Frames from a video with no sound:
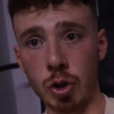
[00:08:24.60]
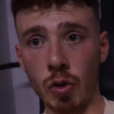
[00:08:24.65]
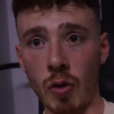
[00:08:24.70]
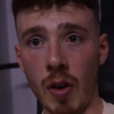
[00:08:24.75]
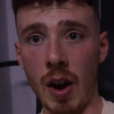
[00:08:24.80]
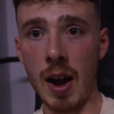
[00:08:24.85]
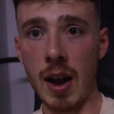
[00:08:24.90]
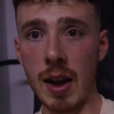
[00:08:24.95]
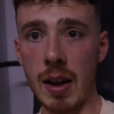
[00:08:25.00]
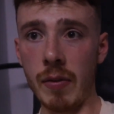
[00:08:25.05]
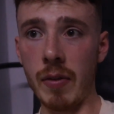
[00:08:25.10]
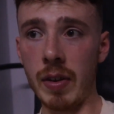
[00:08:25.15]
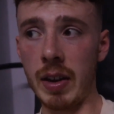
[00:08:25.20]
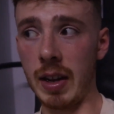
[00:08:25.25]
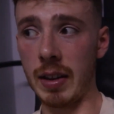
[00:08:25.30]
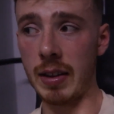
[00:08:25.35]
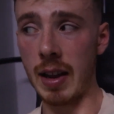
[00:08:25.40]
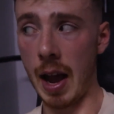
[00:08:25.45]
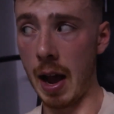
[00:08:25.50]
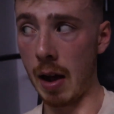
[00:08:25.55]
driving
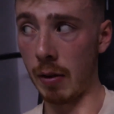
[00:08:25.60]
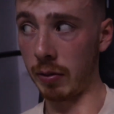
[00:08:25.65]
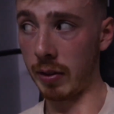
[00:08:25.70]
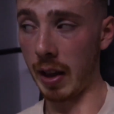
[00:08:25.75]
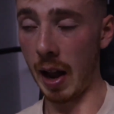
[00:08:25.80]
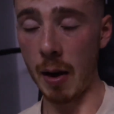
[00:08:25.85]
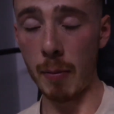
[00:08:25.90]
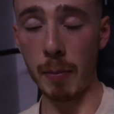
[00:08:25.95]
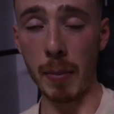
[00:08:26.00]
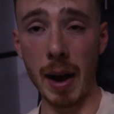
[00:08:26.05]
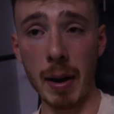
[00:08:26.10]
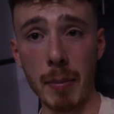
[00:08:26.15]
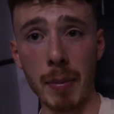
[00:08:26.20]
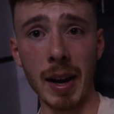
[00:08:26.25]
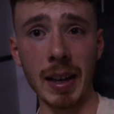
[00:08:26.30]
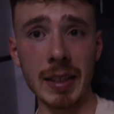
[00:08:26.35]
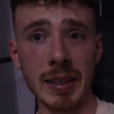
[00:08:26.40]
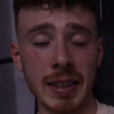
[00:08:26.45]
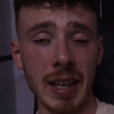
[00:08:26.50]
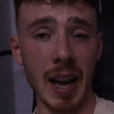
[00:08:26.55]
it down by
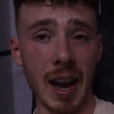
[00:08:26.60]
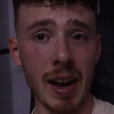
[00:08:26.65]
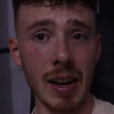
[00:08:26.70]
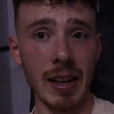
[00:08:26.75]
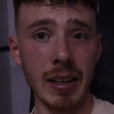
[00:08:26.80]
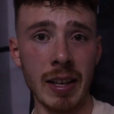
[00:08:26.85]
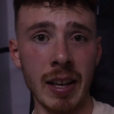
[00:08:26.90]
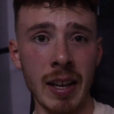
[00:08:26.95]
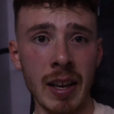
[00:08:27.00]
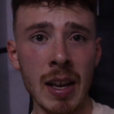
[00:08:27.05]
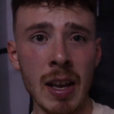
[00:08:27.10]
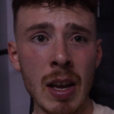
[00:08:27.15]
my side,